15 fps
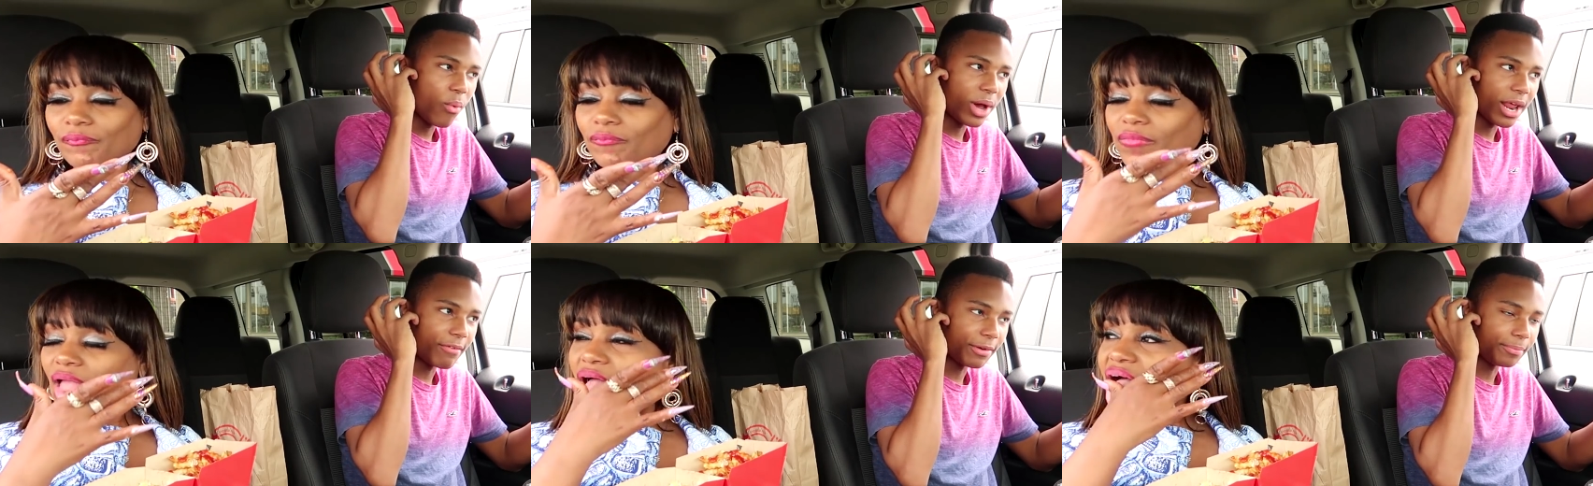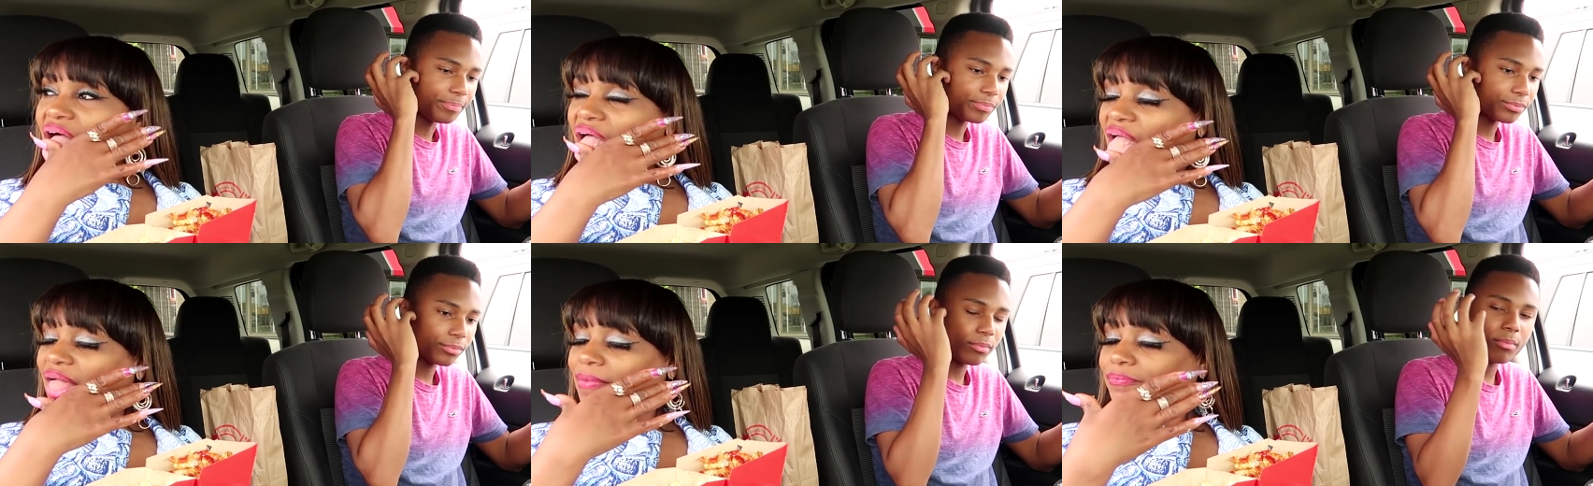Speaker 1: Whatever
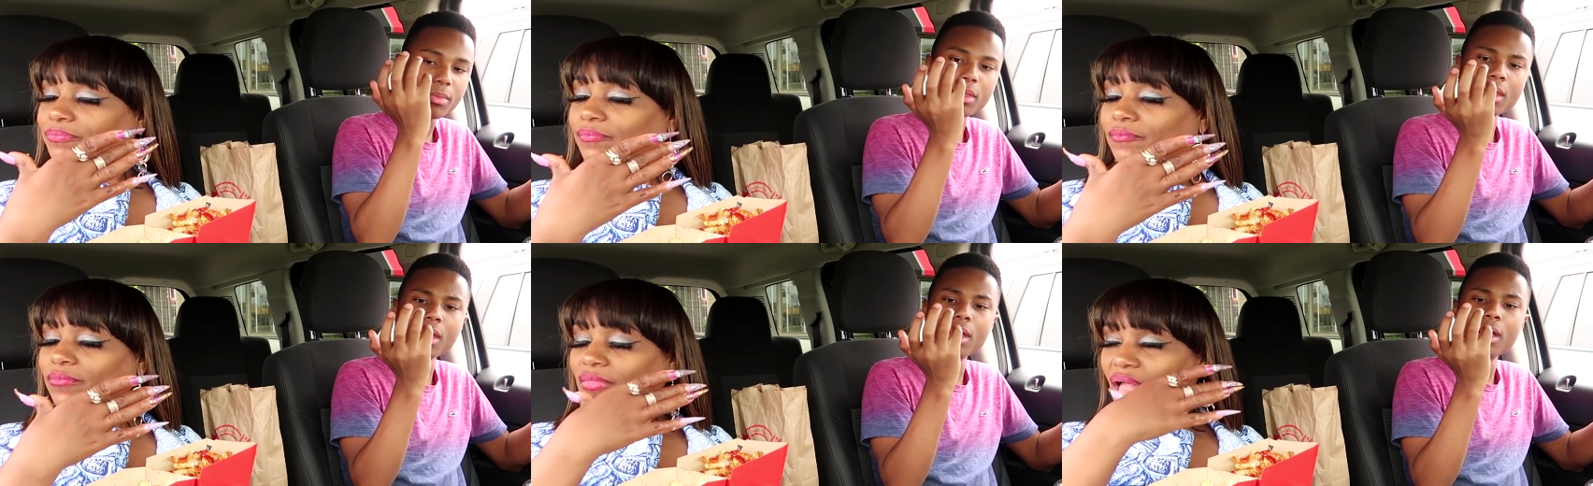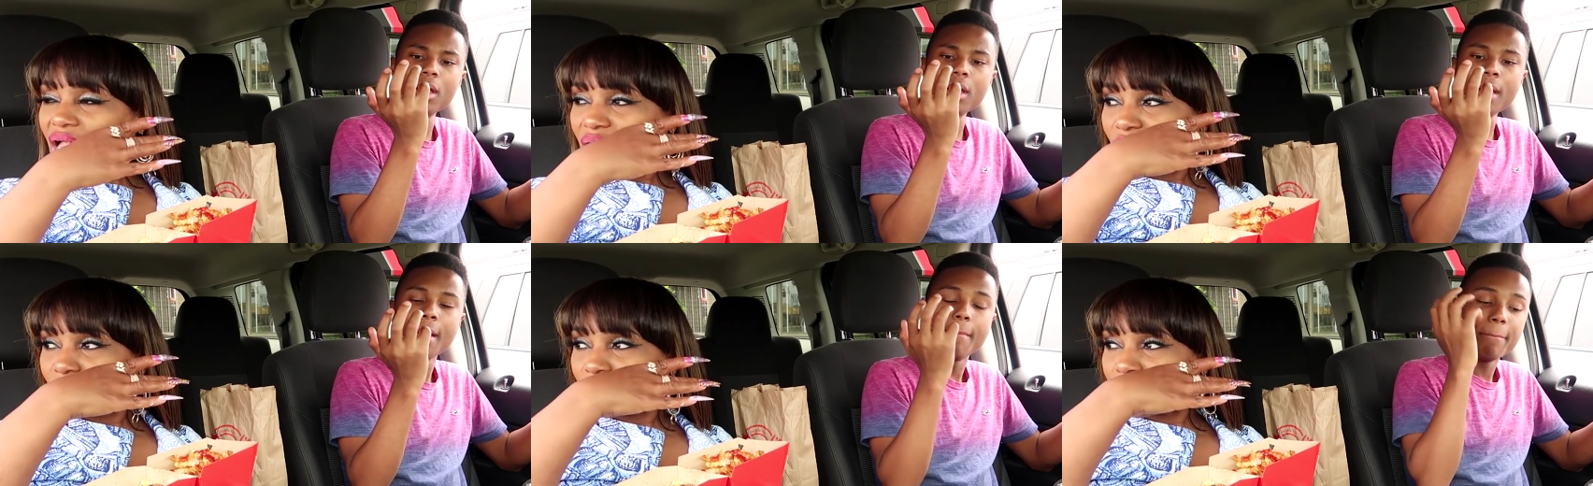
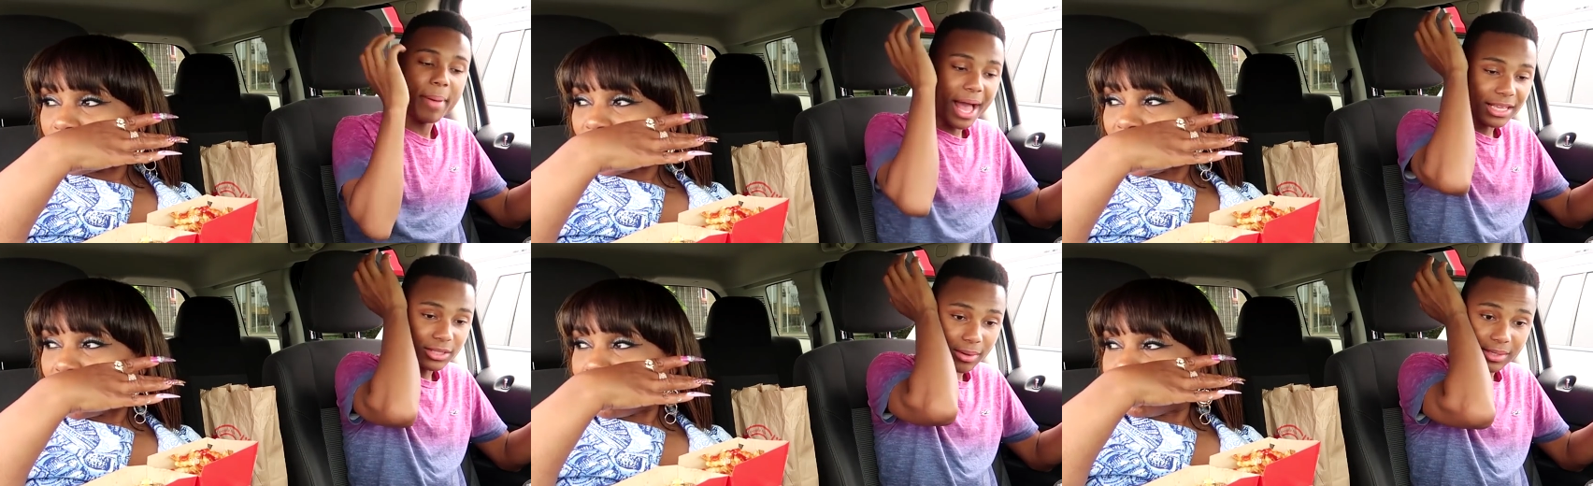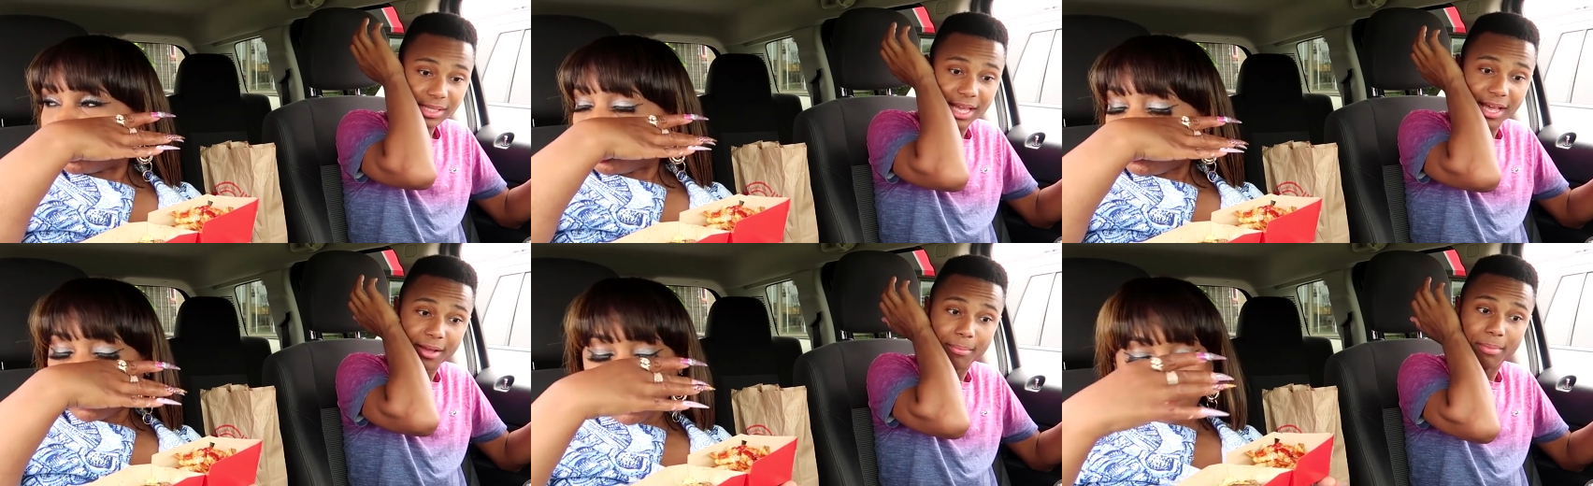back to what I was
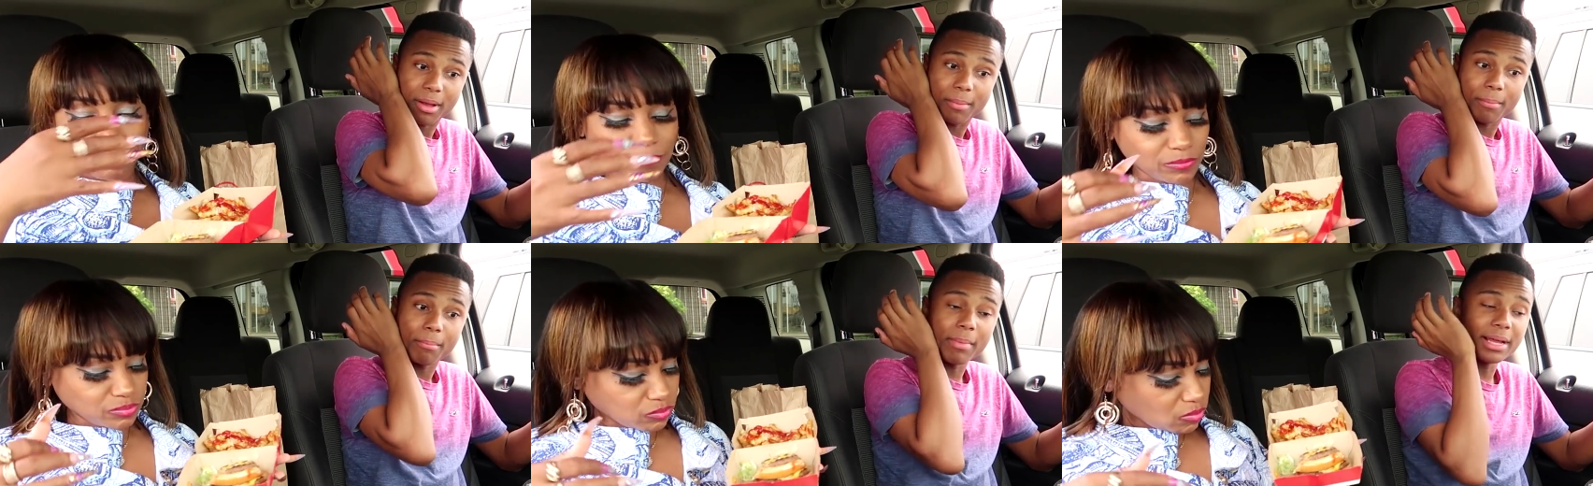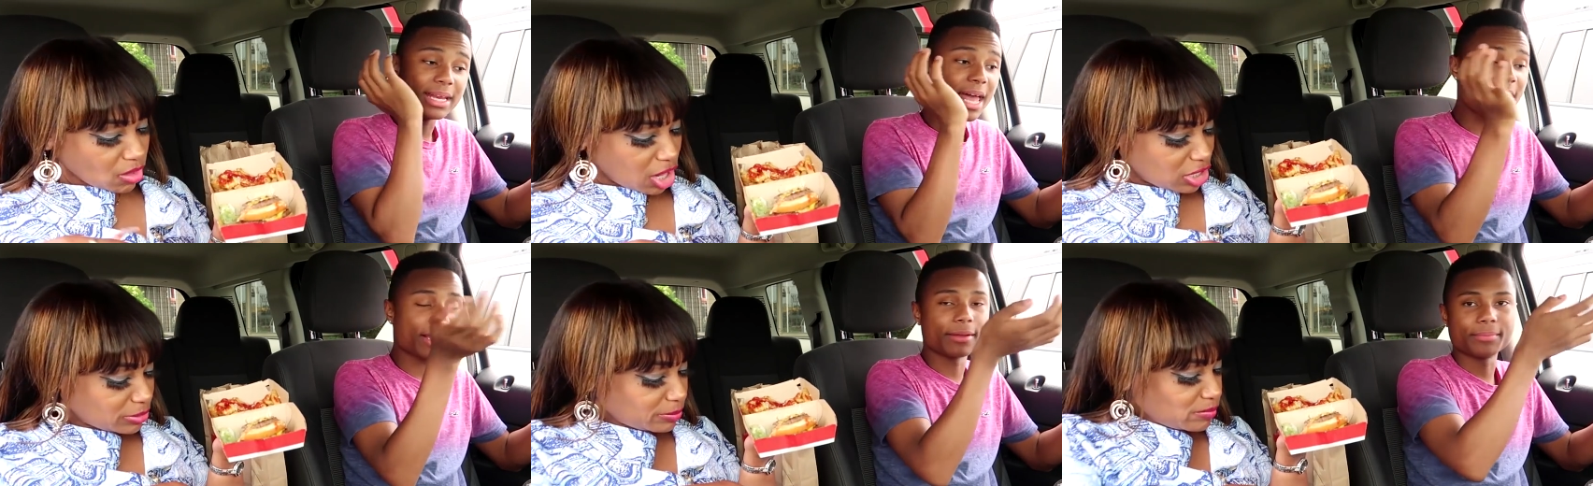saying, my
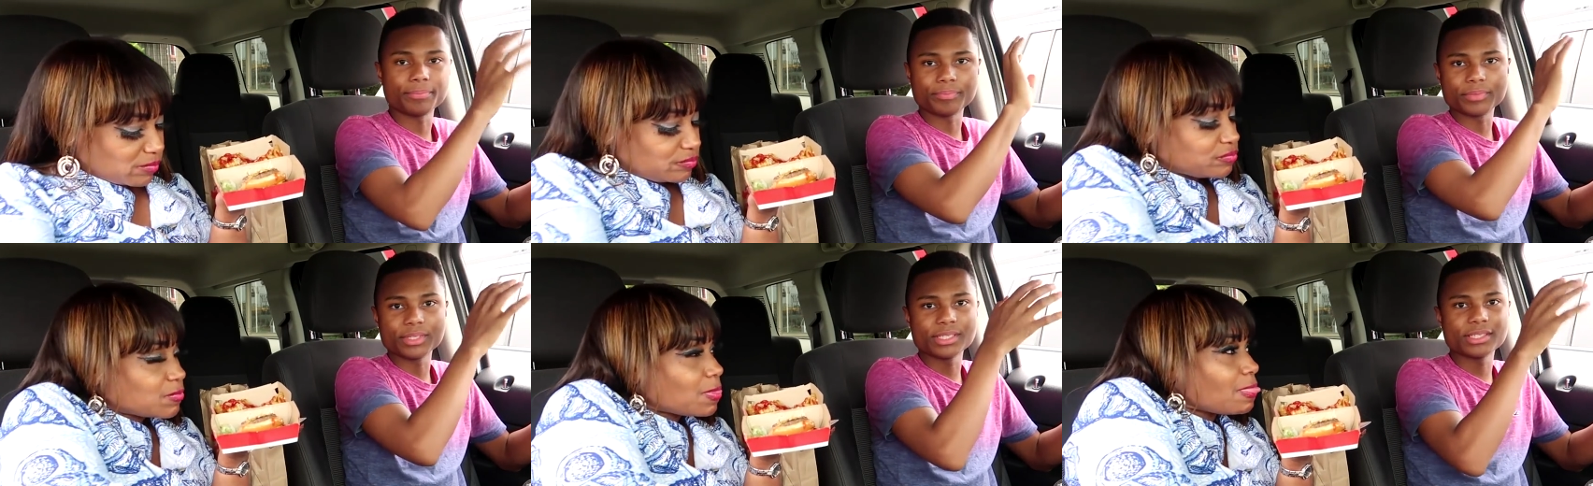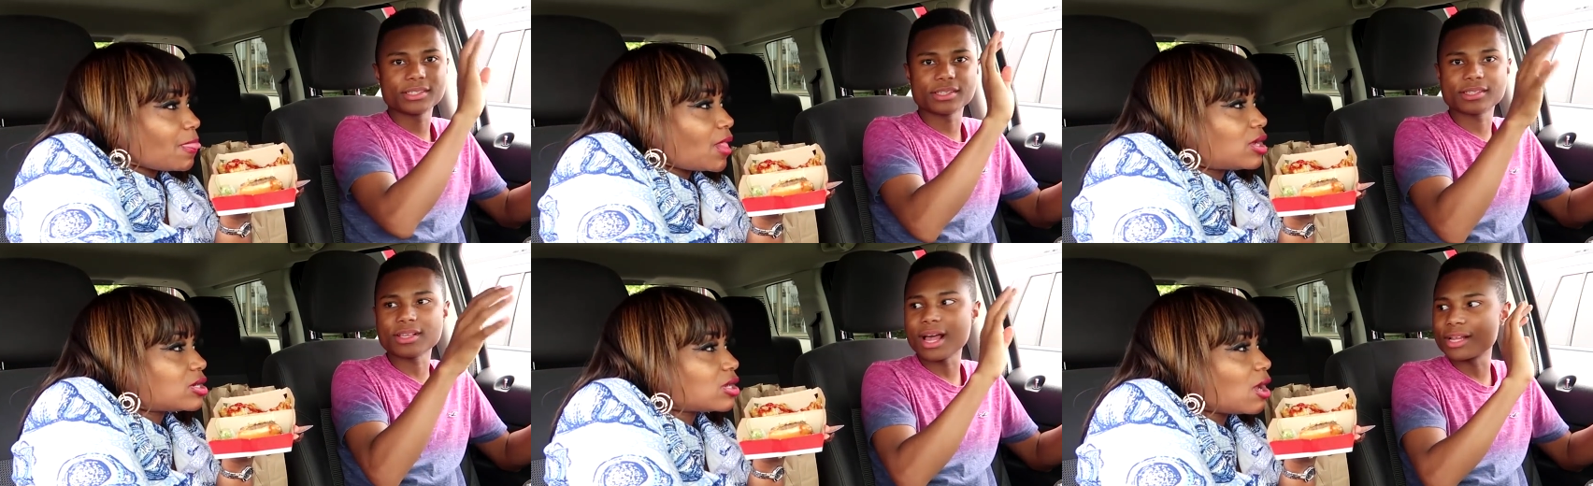neck, this
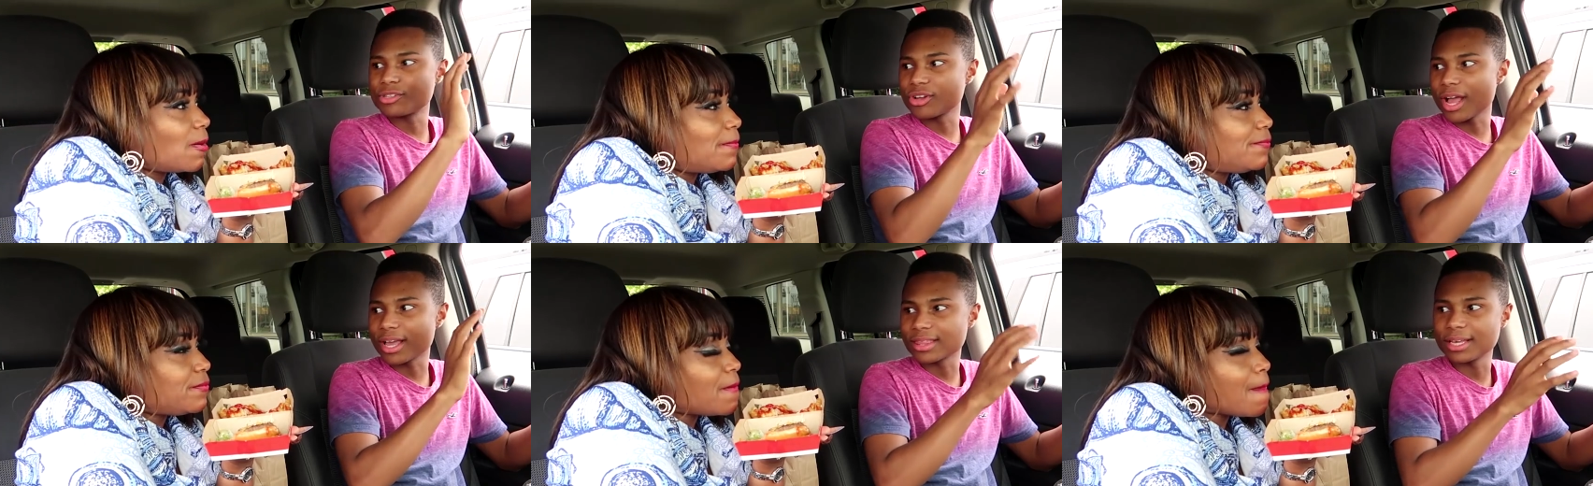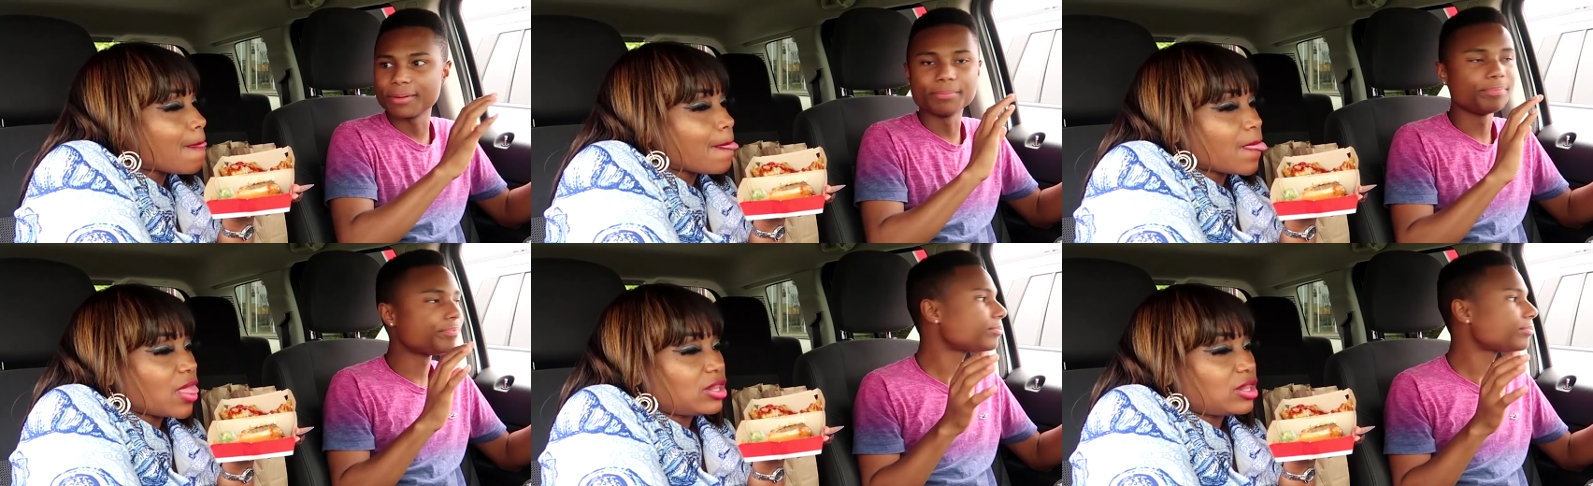is a sidetracking.